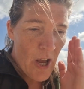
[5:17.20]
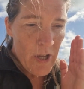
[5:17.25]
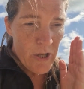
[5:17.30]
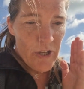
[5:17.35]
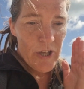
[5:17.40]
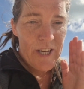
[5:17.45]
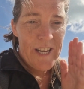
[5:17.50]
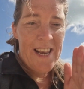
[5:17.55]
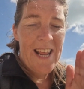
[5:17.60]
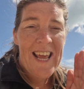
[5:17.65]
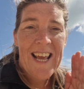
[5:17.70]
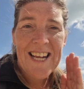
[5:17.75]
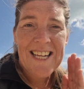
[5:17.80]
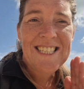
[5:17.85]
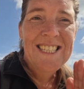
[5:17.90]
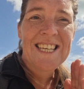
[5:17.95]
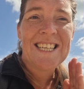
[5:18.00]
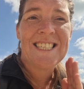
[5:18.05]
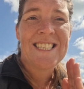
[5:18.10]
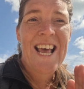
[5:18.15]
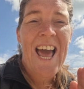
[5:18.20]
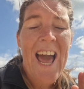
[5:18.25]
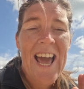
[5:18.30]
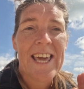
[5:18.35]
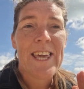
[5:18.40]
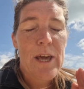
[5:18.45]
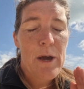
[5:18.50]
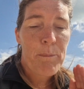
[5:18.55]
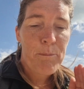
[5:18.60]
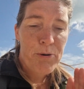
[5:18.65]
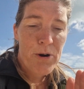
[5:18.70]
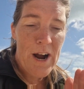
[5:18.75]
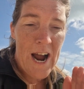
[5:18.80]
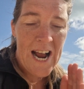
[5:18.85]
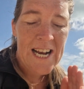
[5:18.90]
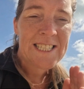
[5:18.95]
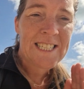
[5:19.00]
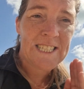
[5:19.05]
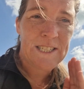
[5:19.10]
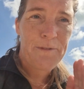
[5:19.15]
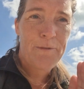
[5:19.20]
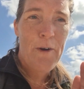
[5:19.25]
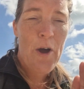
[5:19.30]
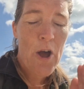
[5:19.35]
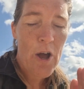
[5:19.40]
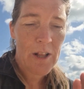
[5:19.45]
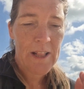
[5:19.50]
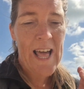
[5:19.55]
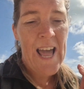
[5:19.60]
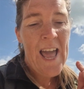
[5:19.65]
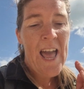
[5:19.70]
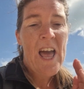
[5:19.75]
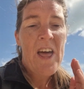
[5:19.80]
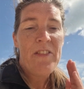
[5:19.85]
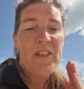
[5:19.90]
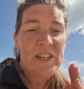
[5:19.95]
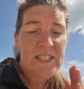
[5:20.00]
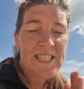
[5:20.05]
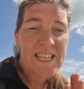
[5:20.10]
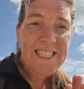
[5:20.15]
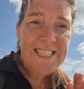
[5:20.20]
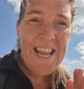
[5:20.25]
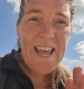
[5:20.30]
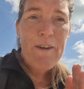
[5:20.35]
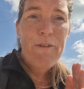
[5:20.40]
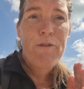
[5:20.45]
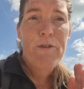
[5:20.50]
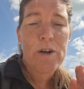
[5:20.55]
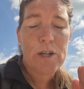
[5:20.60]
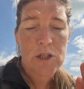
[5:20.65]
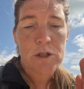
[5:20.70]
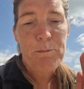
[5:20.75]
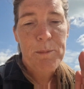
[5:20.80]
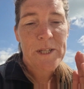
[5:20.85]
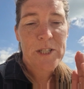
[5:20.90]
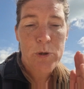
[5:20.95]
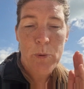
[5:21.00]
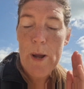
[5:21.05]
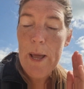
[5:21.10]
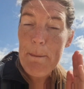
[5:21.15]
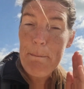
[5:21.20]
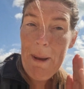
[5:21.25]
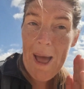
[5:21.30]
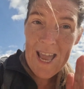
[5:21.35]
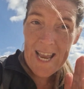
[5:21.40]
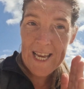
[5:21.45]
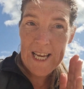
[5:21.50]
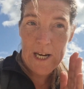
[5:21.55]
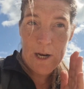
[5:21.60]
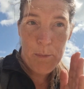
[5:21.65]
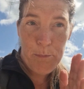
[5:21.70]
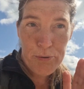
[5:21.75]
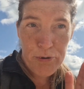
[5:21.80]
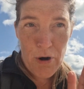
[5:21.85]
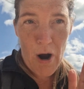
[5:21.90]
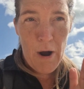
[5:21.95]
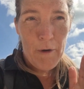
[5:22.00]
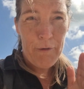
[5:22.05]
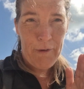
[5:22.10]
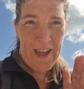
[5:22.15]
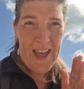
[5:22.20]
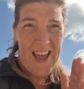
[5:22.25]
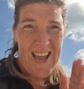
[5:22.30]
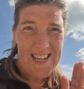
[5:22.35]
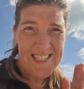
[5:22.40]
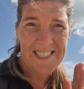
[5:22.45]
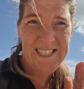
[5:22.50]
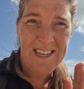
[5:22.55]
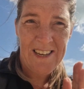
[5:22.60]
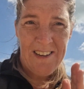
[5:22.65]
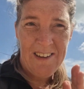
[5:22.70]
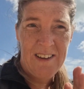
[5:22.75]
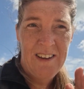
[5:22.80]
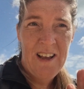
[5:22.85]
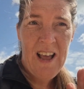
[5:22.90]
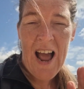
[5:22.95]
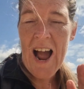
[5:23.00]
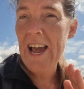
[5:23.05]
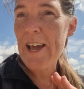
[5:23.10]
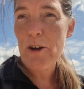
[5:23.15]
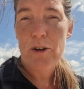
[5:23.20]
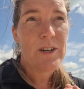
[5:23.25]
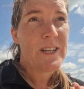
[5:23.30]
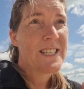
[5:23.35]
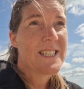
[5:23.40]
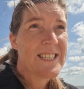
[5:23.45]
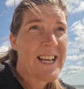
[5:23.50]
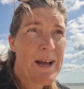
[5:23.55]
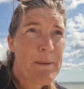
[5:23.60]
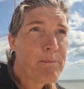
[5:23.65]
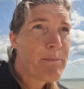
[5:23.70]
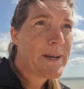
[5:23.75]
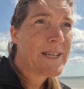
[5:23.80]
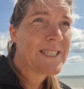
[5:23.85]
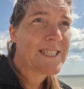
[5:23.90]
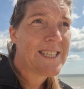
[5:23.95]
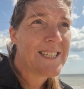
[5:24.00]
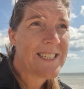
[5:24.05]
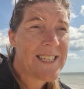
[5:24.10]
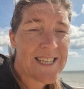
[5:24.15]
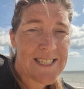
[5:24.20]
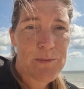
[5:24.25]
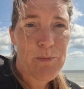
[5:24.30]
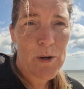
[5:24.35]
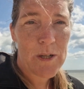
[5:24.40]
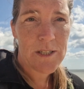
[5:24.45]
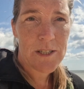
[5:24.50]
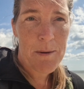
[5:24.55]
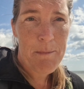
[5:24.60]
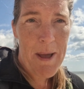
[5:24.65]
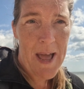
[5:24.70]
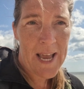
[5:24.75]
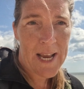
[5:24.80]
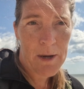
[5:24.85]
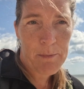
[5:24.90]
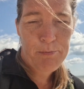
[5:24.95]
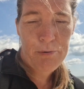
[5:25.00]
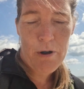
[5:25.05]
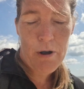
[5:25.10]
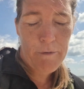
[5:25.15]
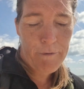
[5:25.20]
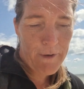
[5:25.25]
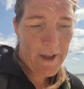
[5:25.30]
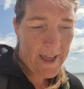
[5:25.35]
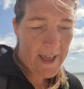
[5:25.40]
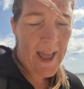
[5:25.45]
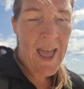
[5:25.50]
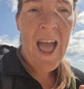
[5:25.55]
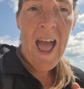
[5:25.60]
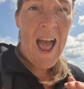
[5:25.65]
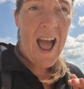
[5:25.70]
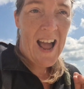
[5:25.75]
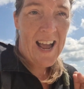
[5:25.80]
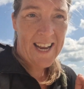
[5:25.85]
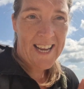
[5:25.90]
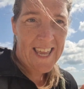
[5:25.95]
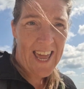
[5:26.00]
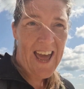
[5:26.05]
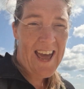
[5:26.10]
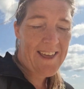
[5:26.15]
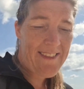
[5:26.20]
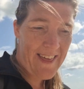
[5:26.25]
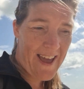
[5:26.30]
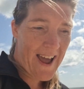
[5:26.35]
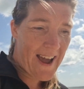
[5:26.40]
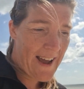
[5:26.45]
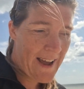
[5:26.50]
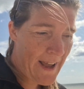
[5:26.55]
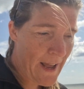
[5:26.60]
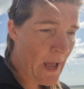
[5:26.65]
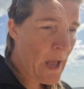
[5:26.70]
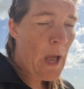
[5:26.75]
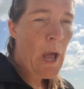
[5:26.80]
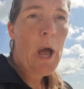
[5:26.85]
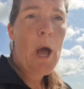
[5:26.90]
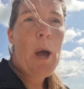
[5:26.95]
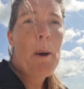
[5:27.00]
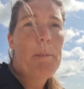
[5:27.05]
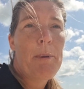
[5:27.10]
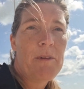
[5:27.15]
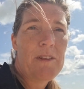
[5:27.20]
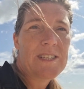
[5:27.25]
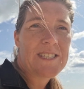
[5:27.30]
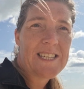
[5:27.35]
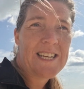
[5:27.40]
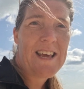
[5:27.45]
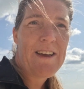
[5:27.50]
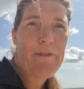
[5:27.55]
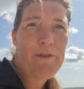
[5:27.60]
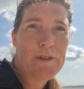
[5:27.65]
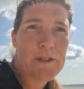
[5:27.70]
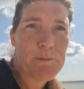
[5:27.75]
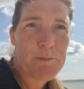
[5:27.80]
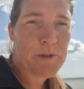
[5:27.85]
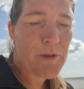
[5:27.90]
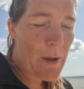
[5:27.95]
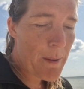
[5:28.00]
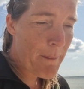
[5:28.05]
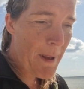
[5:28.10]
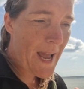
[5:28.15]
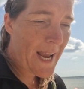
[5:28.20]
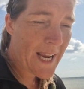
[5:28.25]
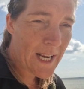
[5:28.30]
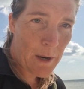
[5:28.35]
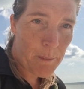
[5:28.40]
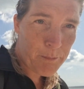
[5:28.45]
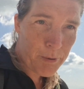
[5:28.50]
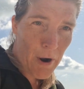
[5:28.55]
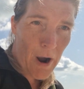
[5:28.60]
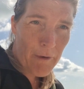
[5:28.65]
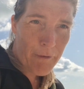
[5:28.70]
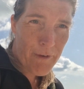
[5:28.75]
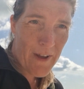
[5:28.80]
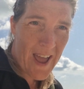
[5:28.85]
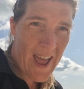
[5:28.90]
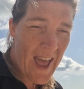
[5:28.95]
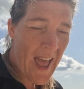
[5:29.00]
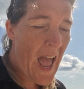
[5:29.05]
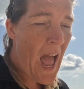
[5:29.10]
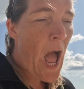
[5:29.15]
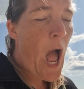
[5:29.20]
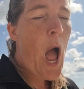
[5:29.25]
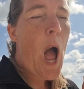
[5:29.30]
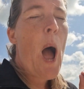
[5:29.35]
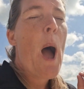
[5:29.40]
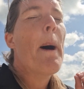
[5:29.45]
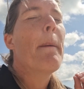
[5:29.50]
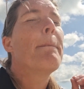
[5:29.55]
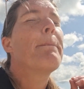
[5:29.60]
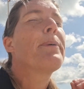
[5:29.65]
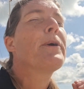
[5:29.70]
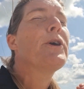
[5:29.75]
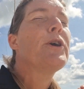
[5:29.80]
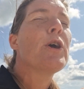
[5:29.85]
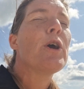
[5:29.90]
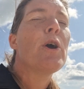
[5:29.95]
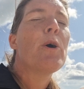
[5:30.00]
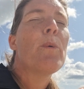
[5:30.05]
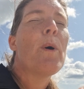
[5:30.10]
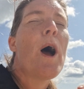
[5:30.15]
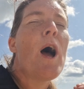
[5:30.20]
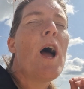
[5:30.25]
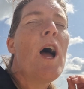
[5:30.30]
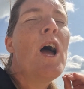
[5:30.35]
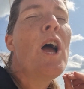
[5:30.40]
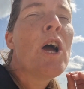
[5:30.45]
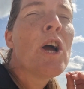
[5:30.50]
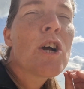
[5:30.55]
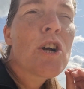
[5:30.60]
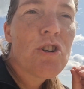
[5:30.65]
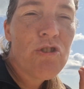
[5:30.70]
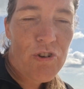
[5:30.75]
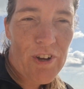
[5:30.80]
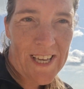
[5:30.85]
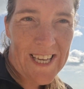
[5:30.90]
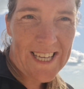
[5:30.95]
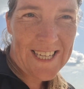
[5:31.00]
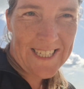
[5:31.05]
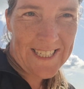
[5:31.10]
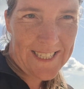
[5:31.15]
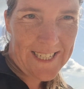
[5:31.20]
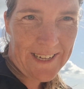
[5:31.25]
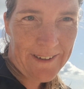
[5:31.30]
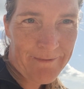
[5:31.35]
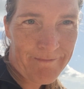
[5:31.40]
You need to set your prices fairly. There's a difference between making a profit. I understand businesses want to make a profit, I get that, but there's a difference between making a profit and pure greed,